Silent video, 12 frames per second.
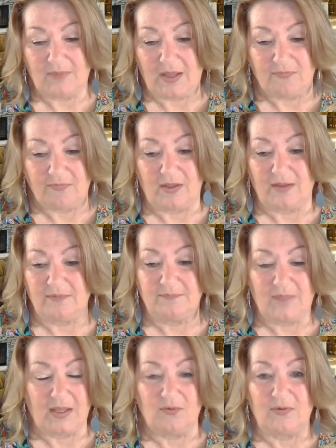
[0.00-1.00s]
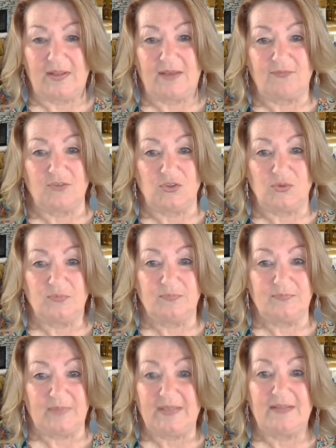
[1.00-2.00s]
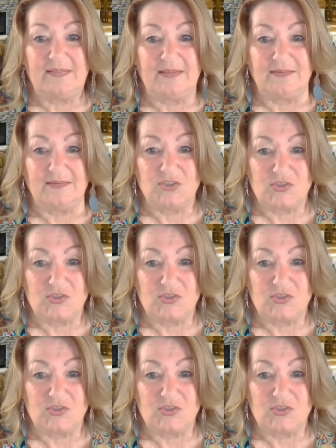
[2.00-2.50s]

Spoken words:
I thought, I don't have to do anything,